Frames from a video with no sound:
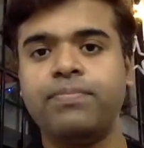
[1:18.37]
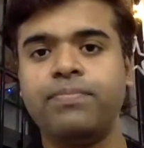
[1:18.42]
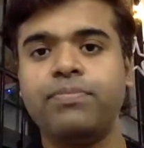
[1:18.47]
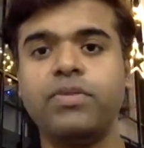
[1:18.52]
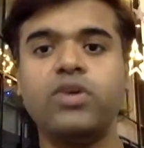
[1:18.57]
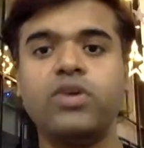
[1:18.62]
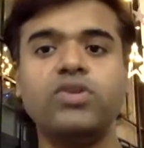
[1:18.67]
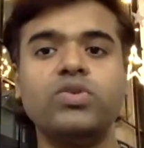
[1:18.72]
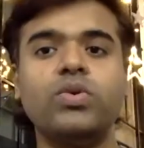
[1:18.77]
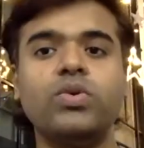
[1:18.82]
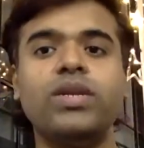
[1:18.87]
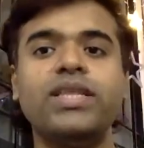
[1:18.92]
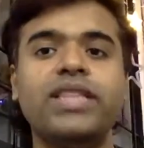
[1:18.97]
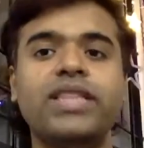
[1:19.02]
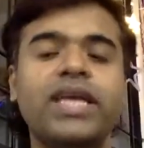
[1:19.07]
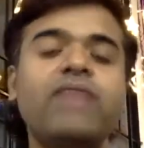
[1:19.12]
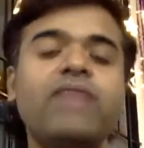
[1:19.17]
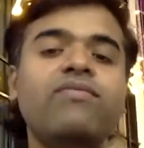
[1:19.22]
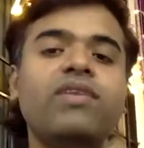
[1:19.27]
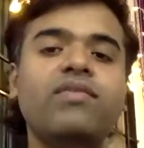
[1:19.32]
because only
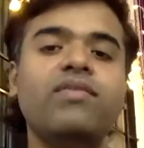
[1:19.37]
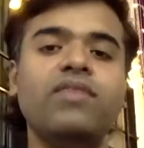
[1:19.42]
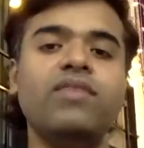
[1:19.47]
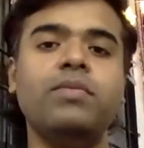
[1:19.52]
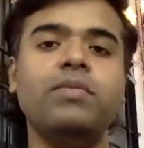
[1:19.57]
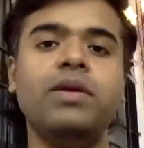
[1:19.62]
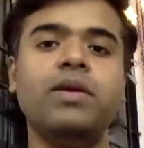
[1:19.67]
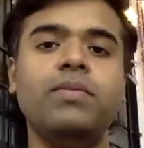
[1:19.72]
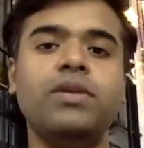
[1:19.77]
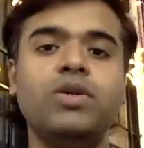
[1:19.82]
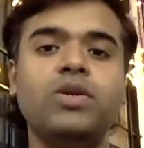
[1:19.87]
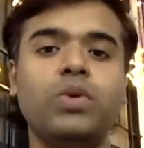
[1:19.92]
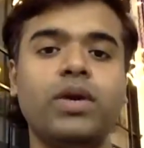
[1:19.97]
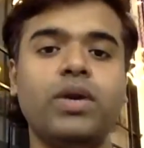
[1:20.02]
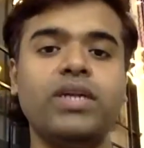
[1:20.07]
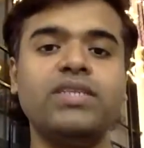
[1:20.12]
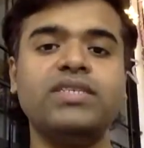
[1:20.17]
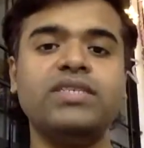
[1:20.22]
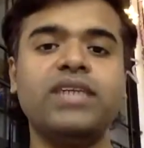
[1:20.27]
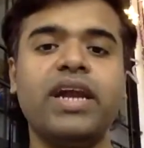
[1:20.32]
then we will be able to
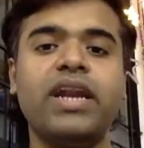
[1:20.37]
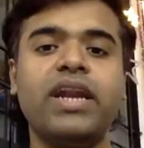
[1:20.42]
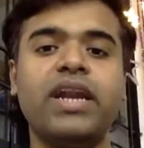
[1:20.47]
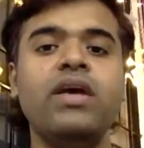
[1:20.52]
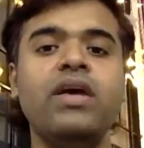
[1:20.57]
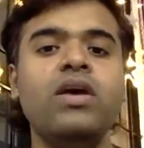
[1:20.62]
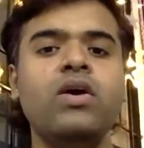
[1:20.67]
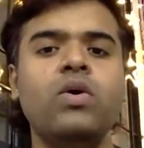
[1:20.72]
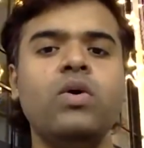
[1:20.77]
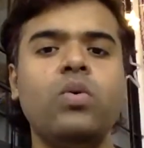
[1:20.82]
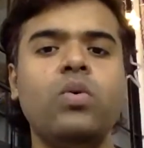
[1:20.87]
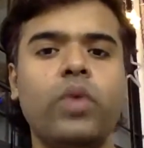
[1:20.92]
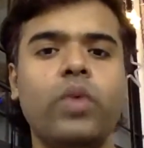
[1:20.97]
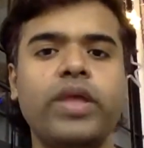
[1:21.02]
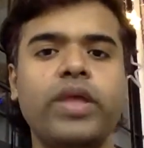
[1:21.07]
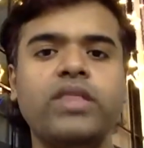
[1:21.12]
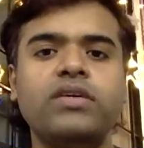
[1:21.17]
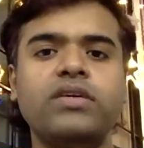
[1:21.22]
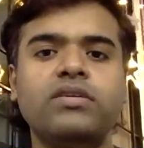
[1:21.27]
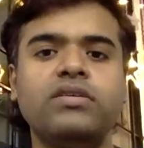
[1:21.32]
understand
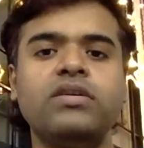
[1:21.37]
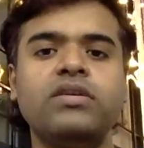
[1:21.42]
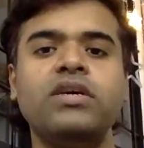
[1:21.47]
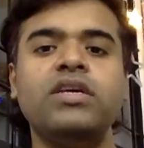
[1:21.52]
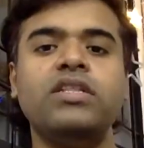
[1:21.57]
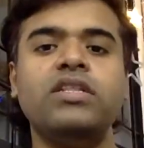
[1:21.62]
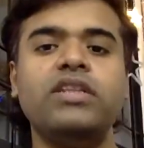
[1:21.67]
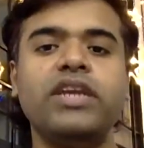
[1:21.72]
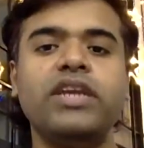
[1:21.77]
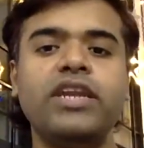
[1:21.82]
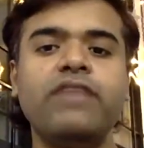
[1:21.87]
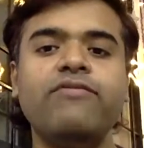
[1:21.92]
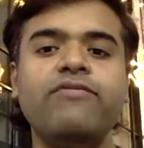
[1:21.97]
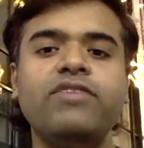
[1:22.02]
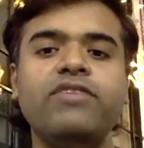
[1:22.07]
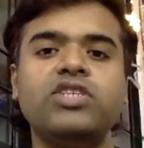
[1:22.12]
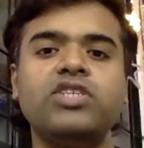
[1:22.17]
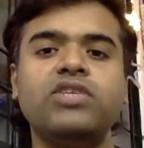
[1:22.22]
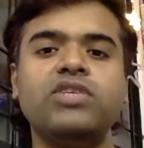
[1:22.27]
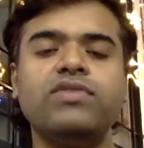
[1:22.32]
whether the Indian
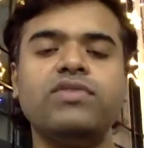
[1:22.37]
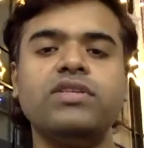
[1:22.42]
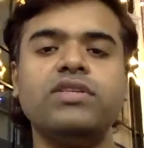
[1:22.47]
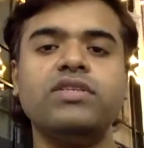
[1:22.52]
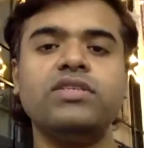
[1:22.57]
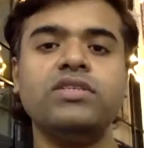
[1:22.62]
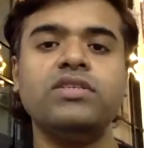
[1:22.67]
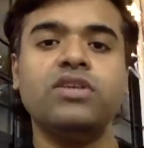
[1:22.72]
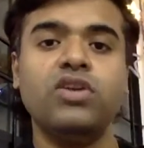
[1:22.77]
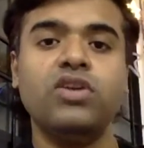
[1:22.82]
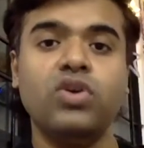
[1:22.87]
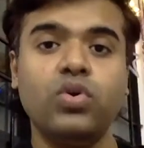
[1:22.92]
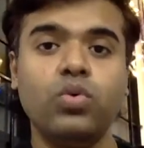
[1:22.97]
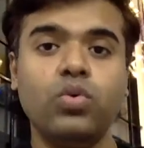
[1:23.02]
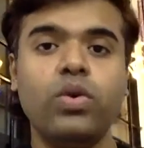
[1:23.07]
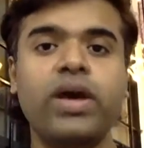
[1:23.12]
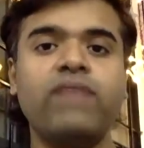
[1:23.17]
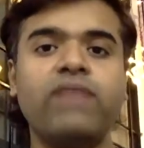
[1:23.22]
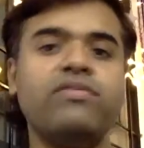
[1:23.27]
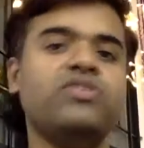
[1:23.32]
festivals do
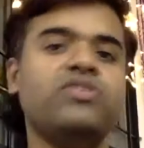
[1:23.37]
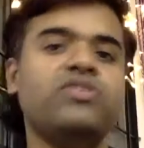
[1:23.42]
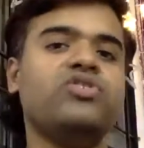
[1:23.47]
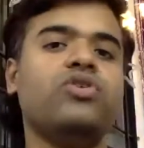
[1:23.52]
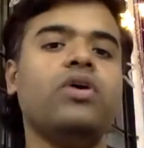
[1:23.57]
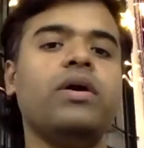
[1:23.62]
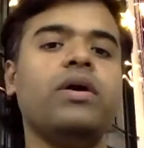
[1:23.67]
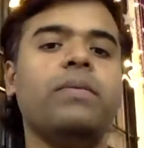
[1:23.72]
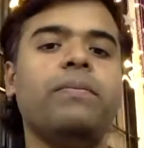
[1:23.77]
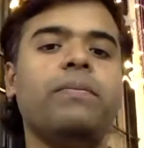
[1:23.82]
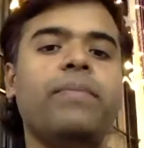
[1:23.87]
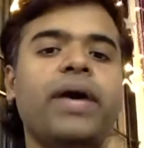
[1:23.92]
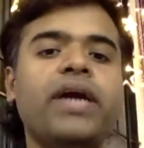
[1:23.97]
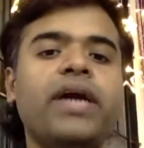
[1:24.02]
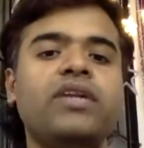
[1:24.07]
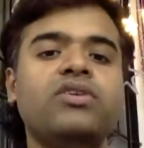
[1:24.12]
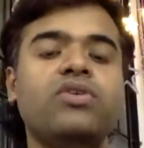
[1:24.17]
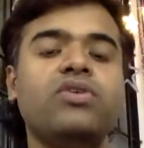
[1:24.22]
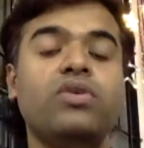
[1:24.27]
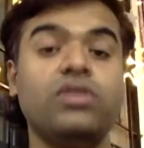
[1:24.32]
have a strong
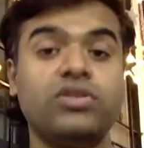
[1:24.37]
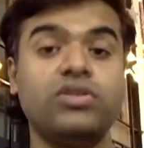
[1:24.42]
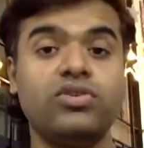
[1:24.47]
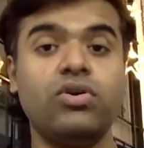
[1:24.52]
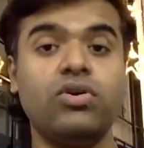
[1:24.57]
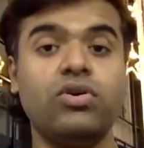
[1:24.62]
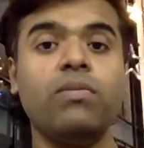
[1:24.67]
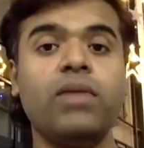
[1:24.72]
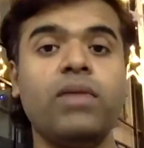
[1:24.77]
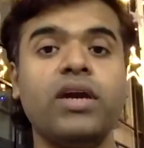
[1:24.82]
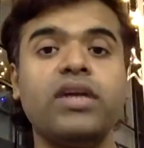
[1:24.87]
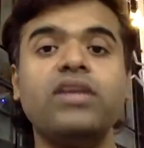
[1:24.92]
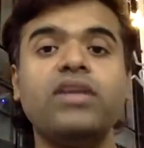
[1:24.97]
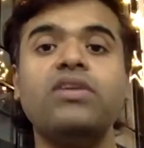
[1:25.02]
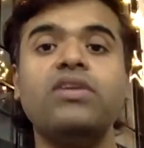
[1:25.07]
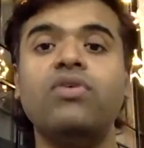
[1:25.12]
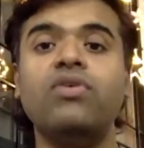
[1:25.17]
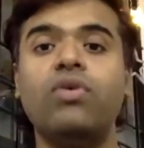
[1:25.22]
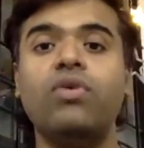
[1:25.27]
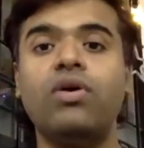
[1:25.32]
impact on the stock
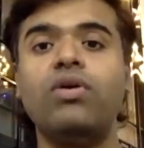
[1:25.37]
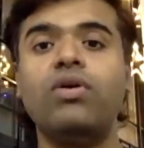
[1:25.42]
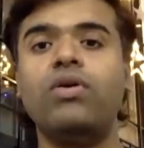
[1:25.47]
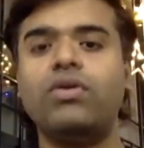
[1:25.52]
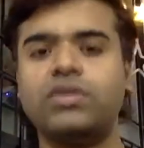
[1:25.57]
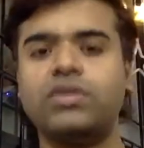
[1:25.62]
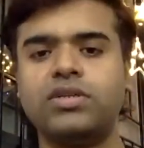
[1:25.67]
market or not.